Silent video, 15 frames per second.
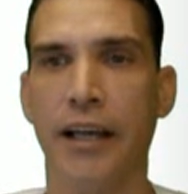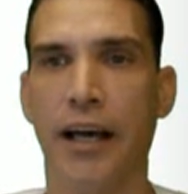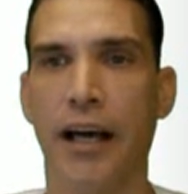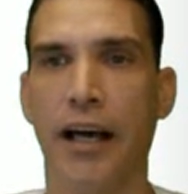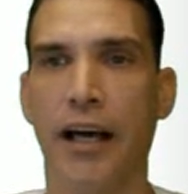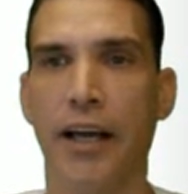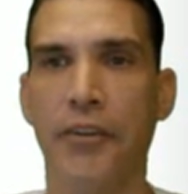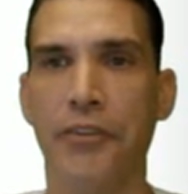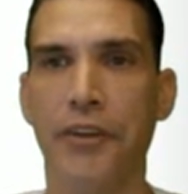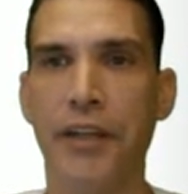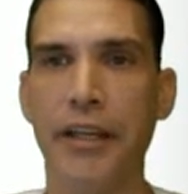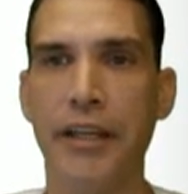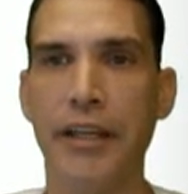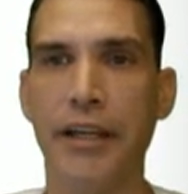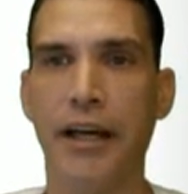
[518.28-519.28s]
uh,
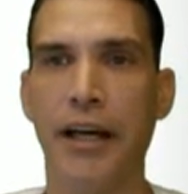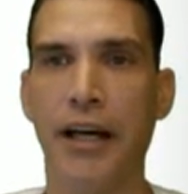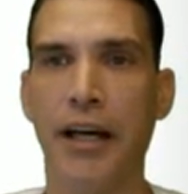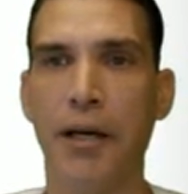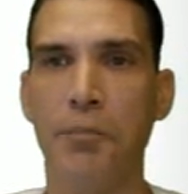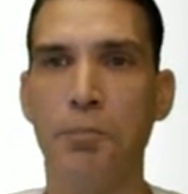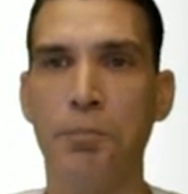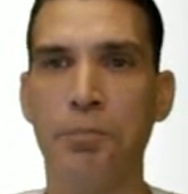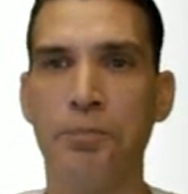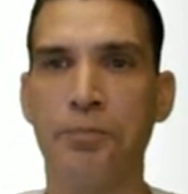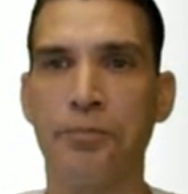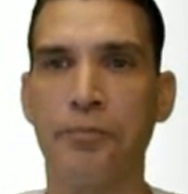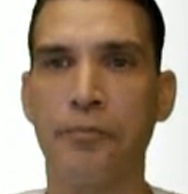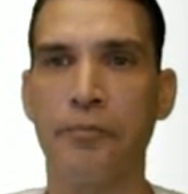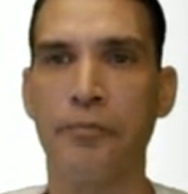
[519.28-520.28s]
the um,
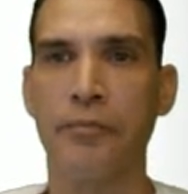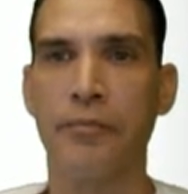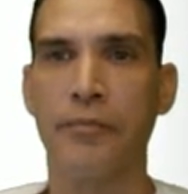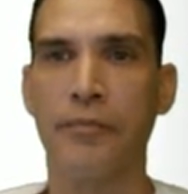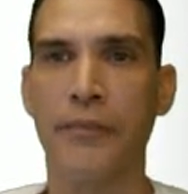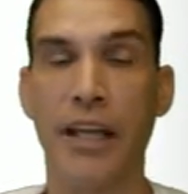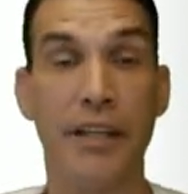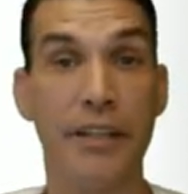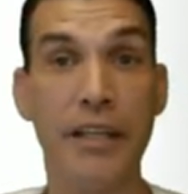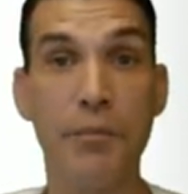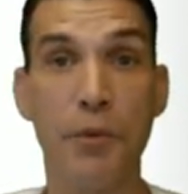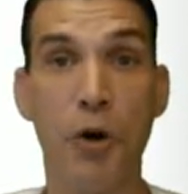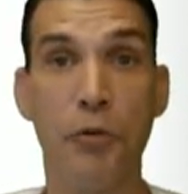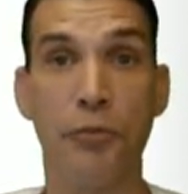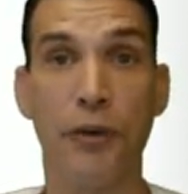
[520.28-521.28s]

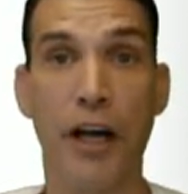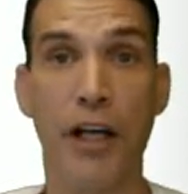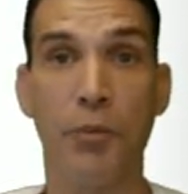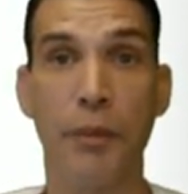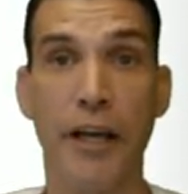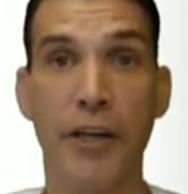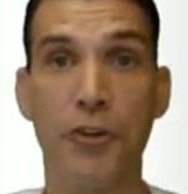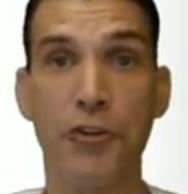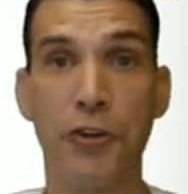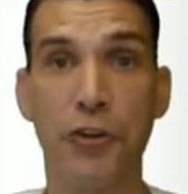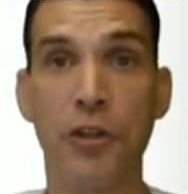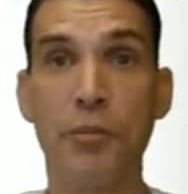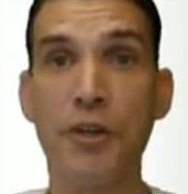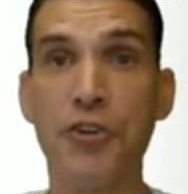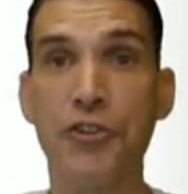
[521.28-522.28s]
Nemo File Manager.
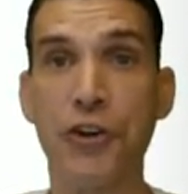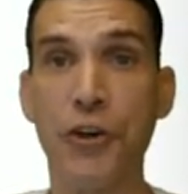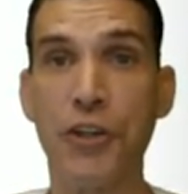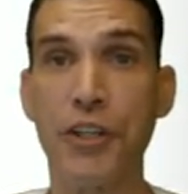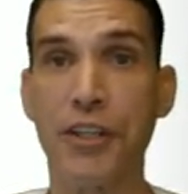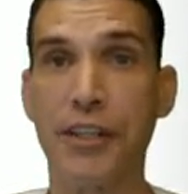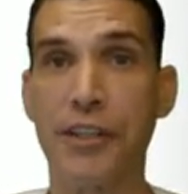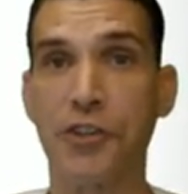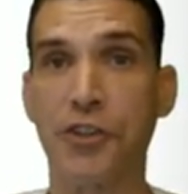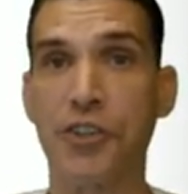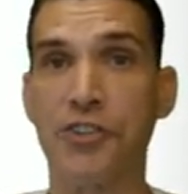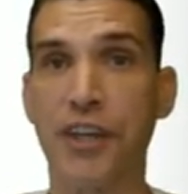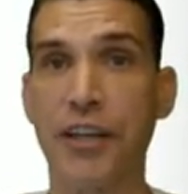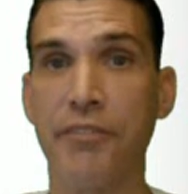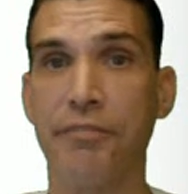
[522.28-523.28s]
Let me show you this
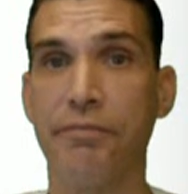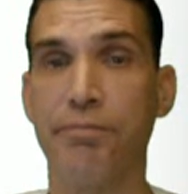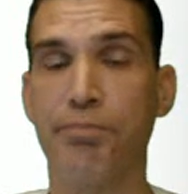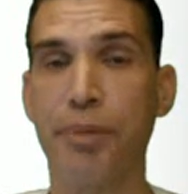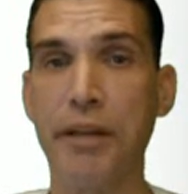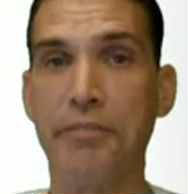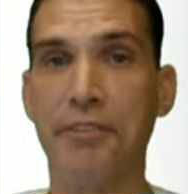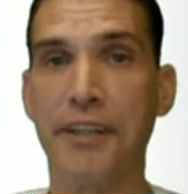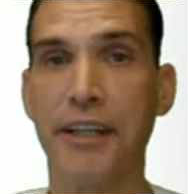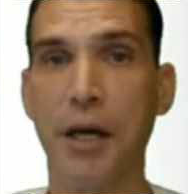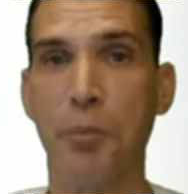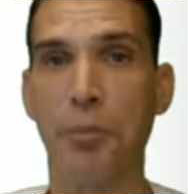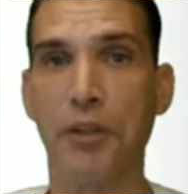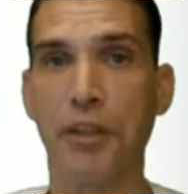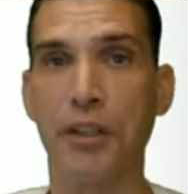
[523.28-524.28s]
because I beefed it
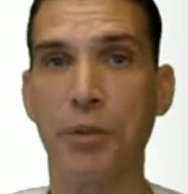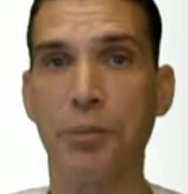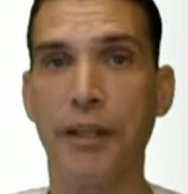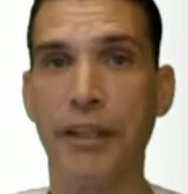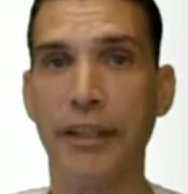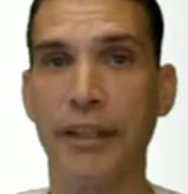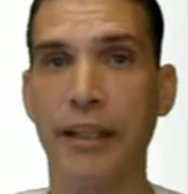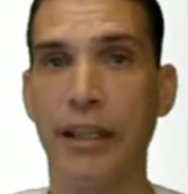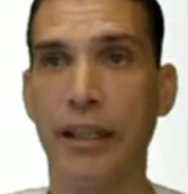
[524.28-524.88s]
up a little bit.